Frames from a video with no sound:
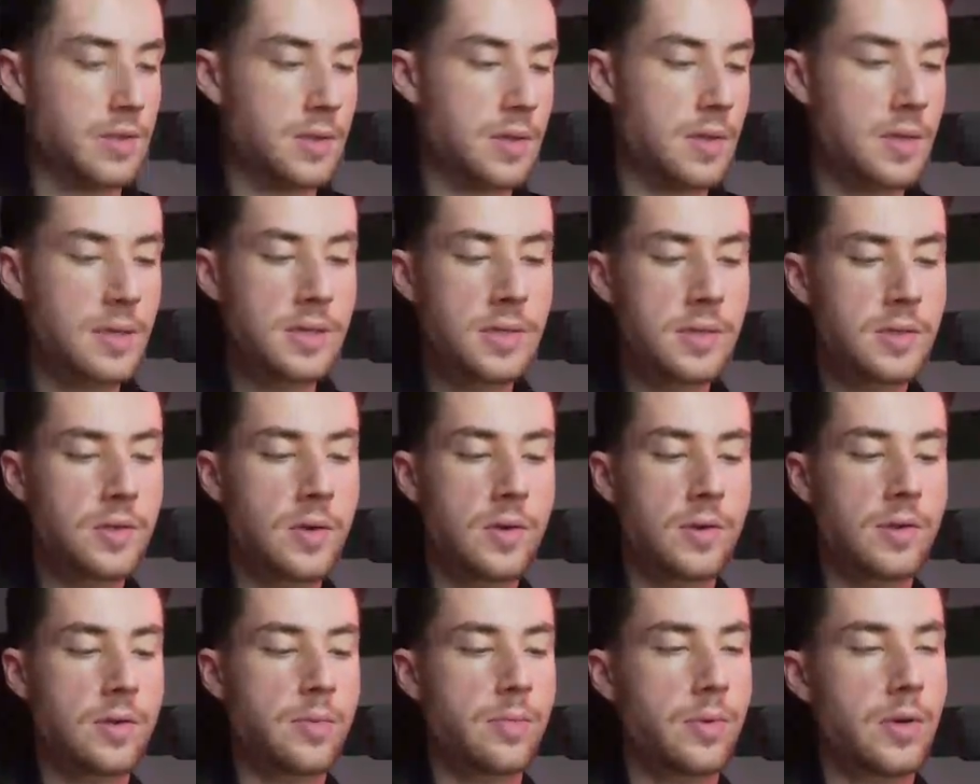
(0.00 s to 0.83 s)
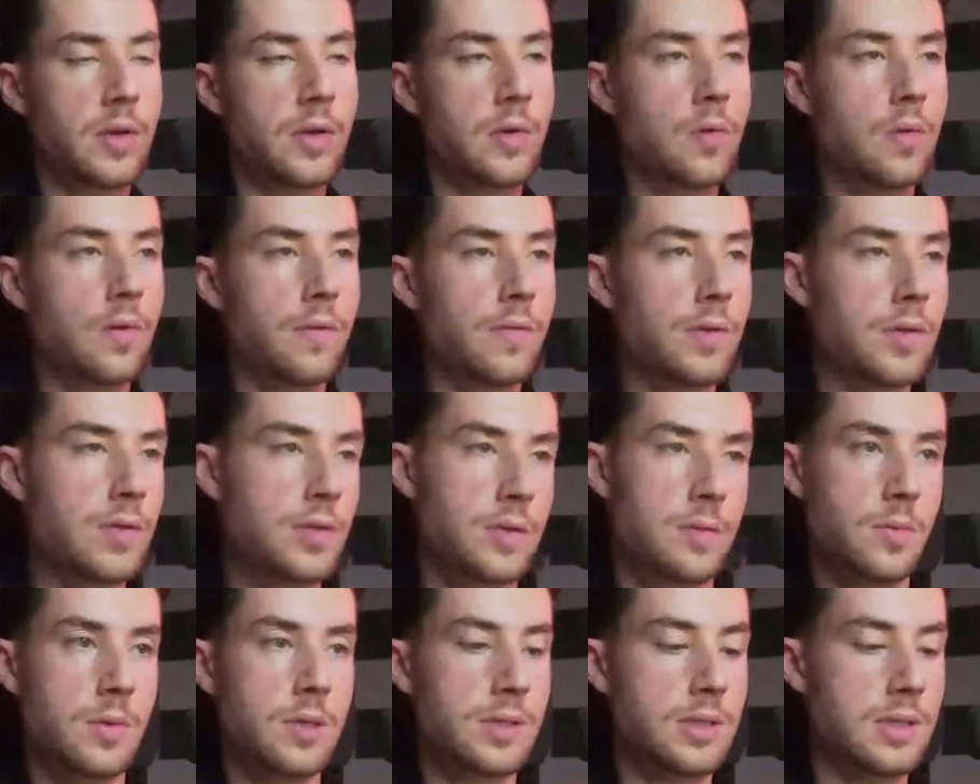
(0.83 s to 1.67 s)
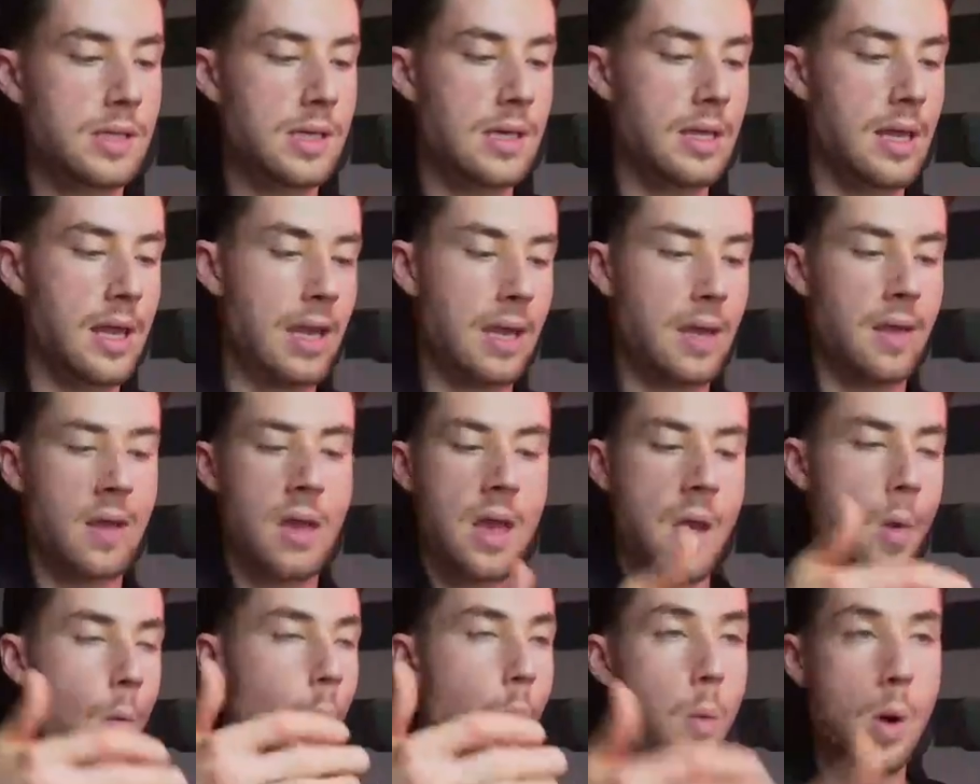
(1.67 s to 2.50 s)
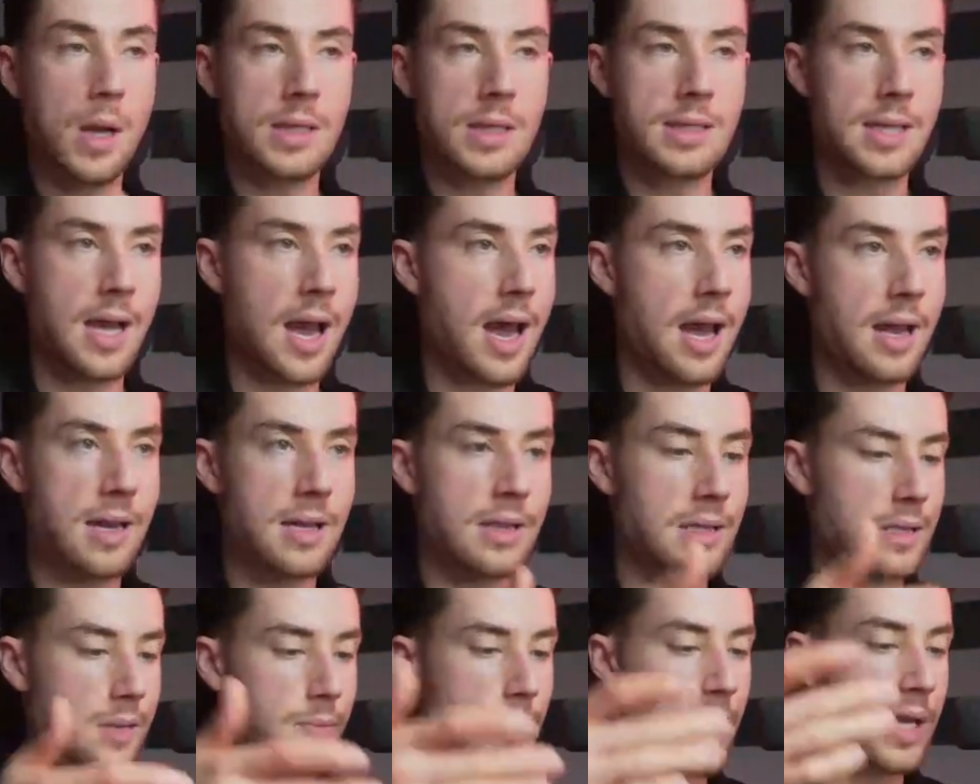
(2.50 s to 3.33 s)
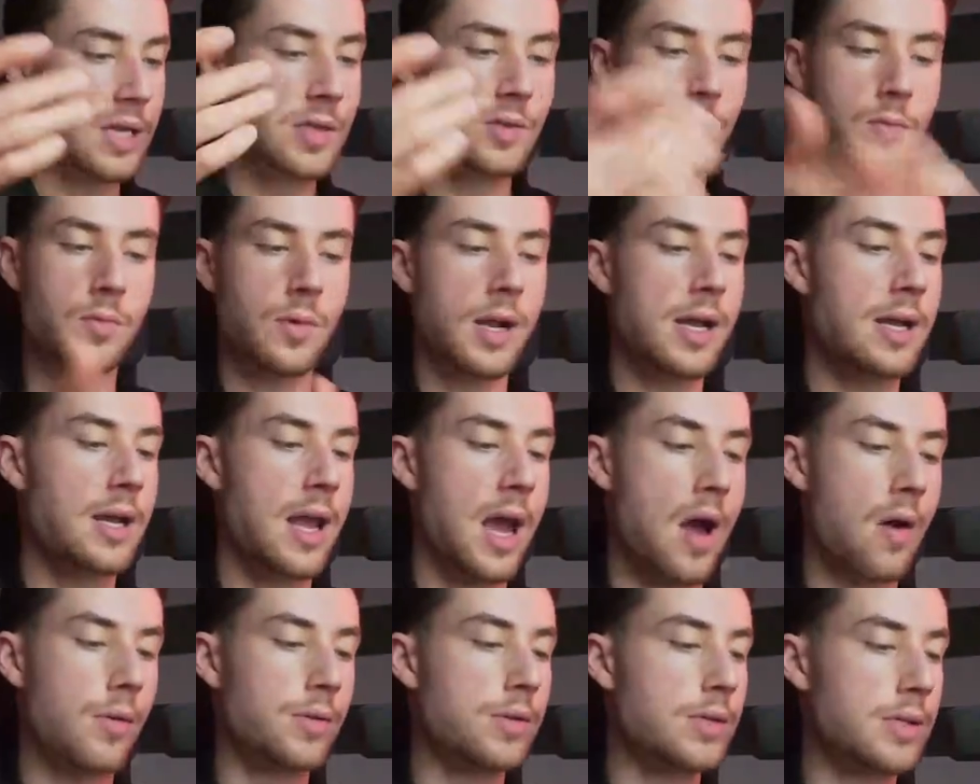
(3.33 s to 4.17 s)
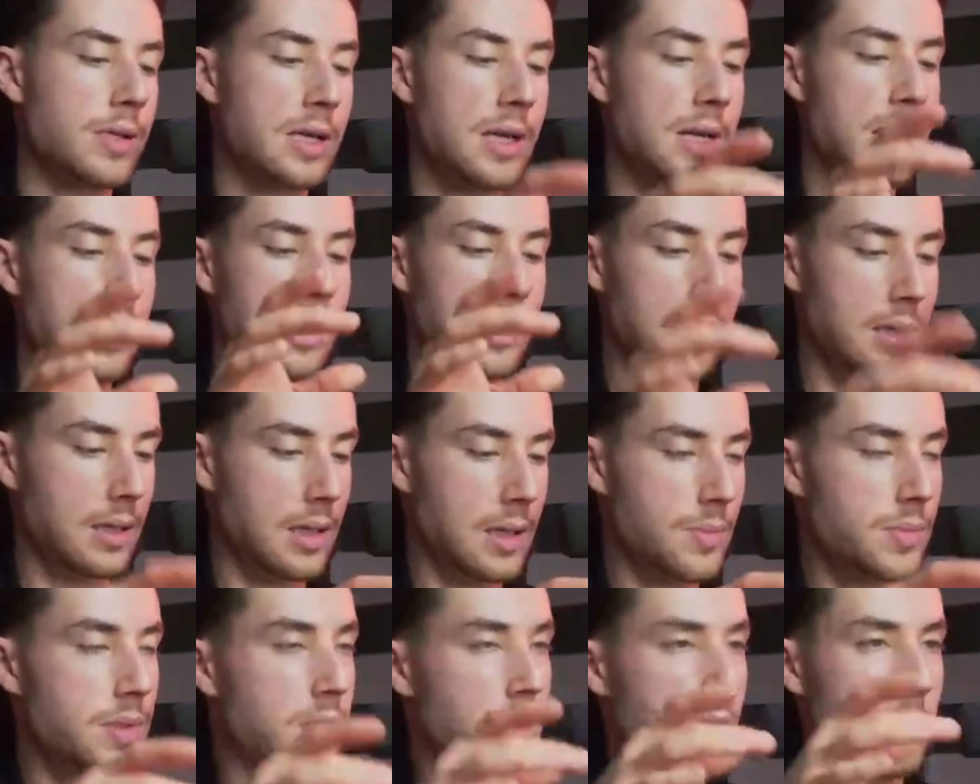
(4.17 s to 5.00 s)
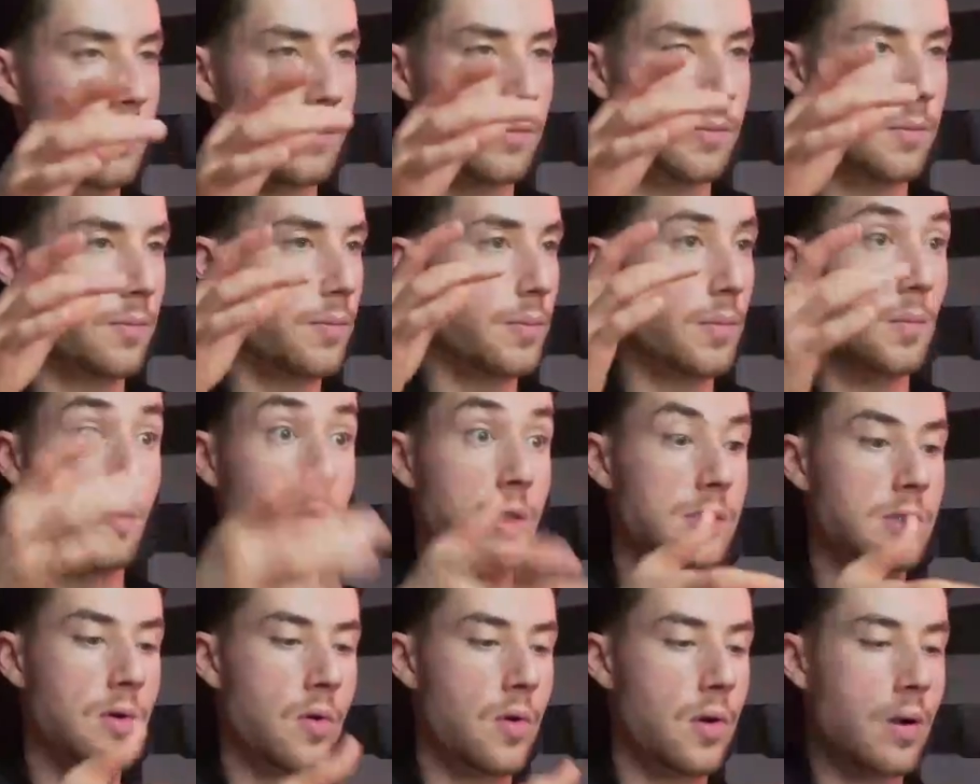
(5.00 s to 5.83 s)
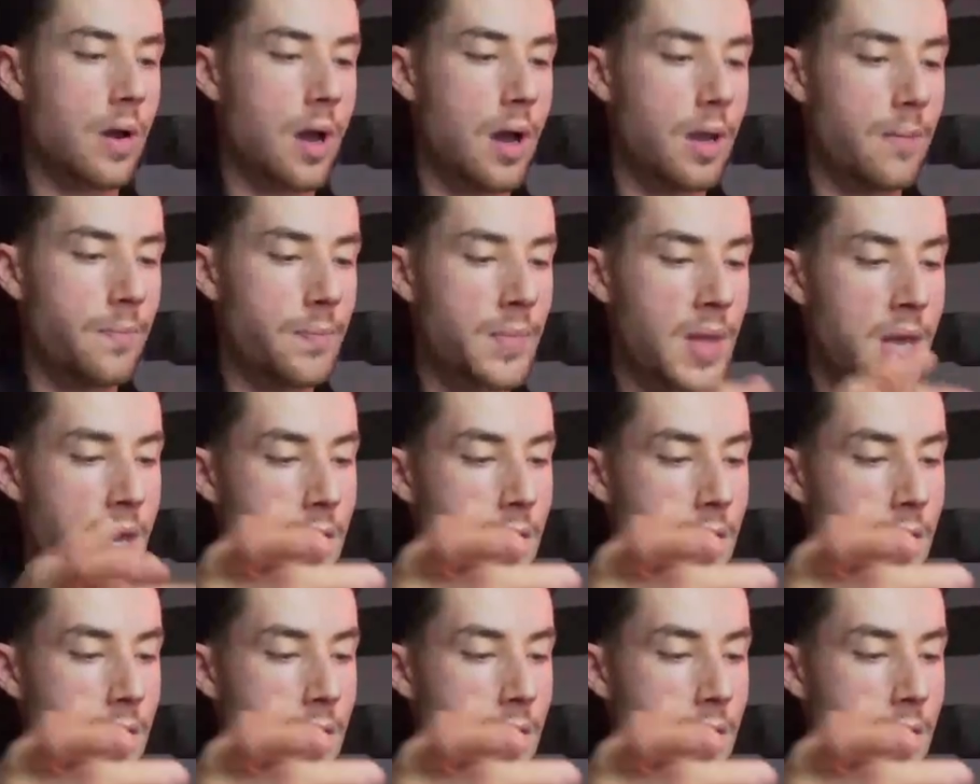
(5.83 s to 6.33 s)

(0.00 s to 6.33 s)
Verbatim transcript: So this is also pretty cool if you just want to see like what's hot in the space right now and just get a glimpse of what's going on.